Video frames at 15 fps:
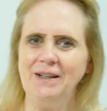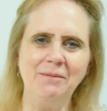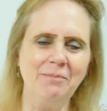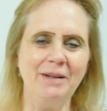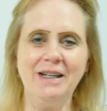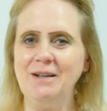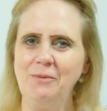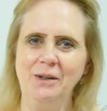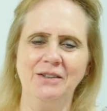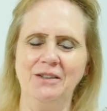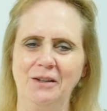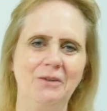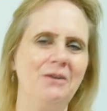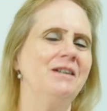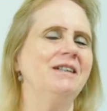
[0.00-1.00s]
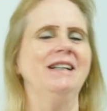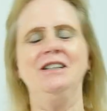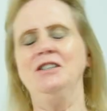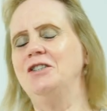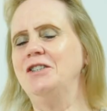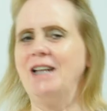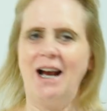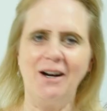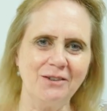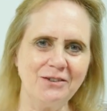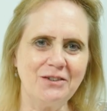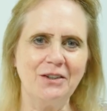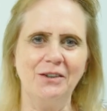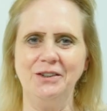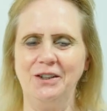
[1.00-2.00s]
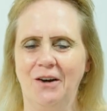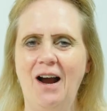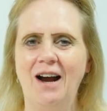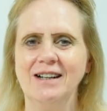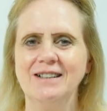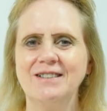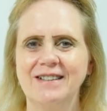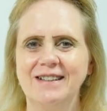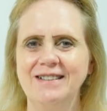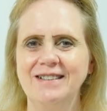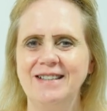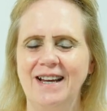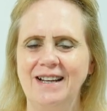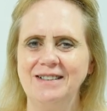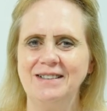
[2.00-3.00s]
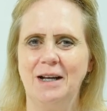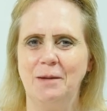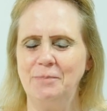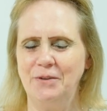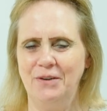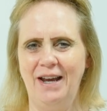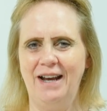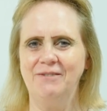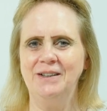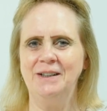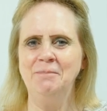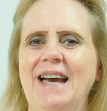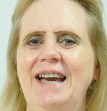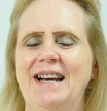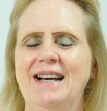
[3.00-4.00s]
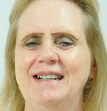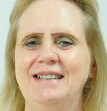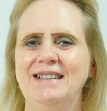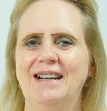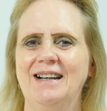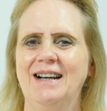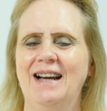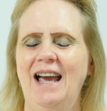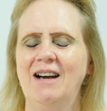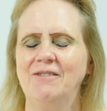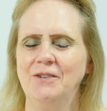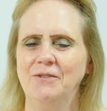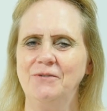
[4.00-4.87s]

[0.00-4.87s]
and be with the Lord and shout till your heart's content up to heaven and uh, have